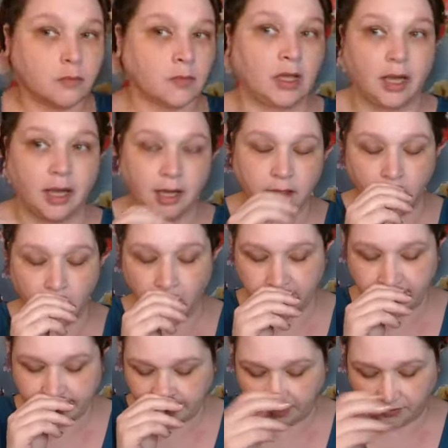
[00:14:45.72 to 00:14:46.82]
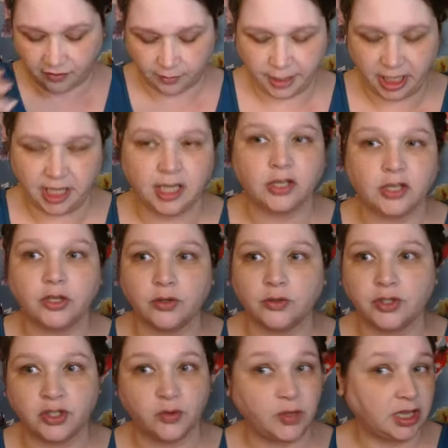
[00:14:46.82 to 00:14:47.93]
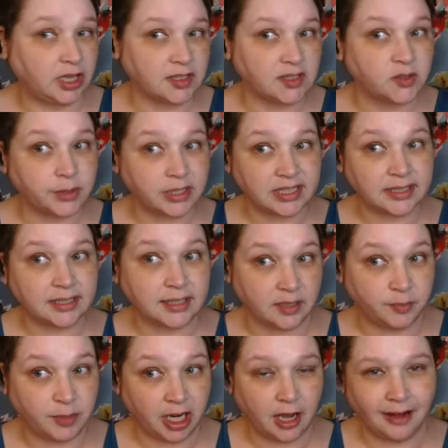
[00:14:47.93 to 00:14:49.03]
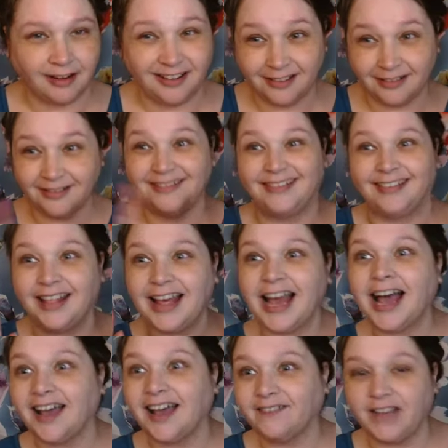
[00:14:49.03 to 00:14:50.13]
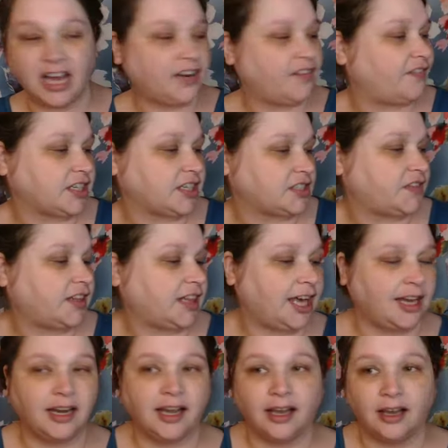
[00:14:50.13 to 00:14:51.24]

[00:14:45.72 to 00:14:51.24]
Yeah, the hardest thing for me to get used to with this was sleeping on it. I've got a fix for that now.